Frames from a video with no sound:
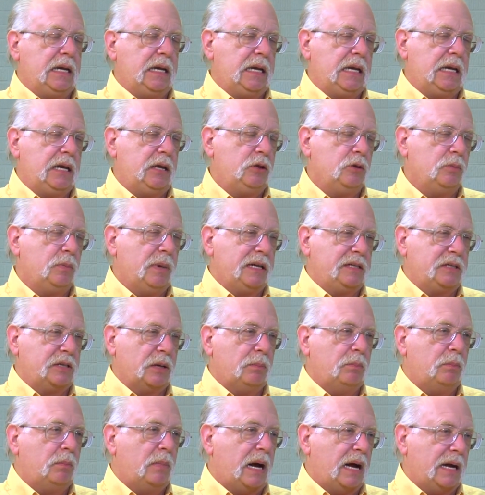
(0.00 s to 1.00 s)
either makes a
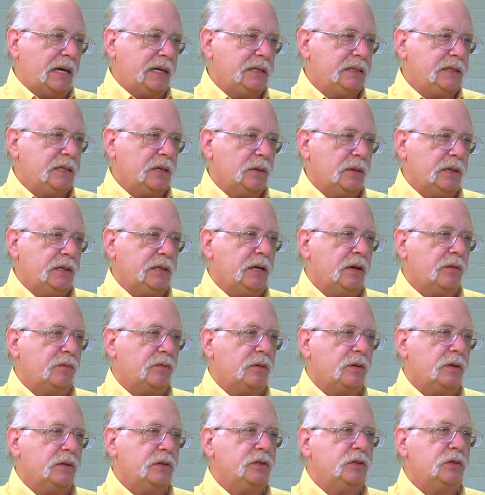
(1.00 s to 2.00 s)
monetary
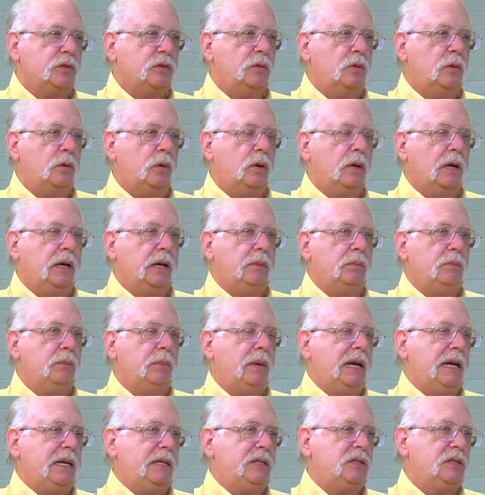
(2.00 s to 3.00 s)
difference or it
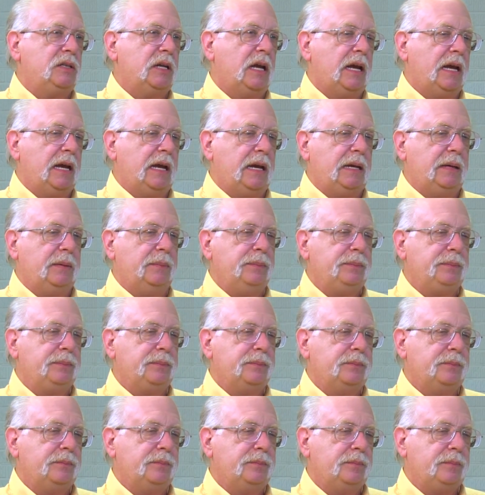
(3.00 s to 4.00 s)
makes a
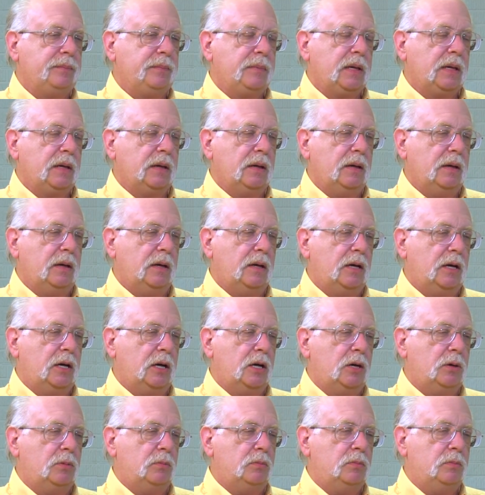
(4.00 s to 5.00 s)

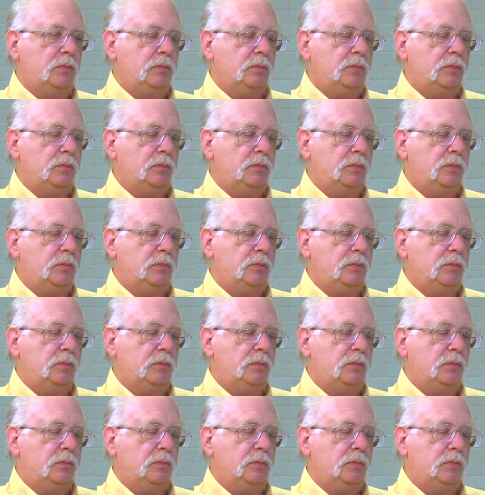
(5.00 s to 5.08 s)
um,